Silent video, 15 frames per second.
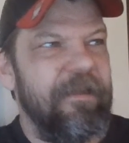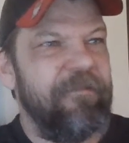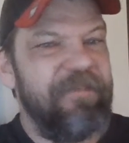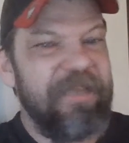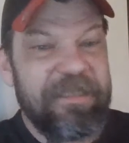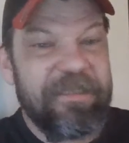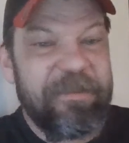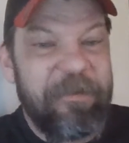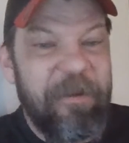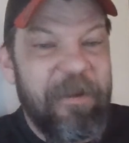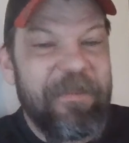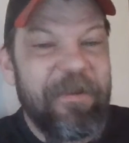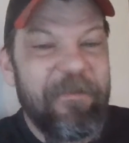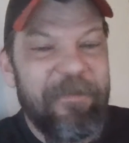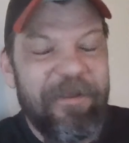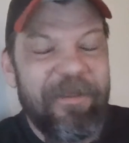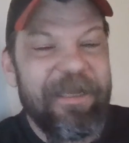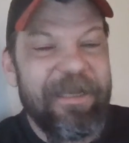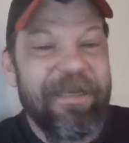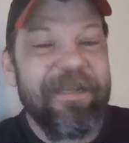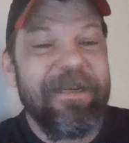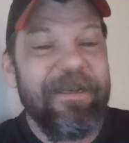If this is what they're
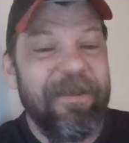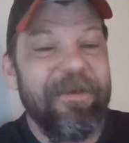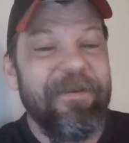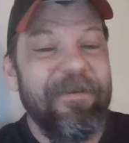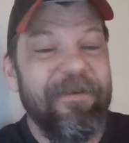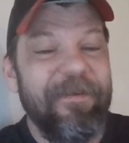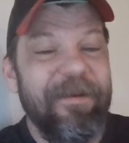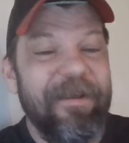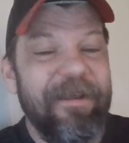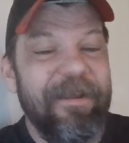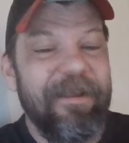really gonna do.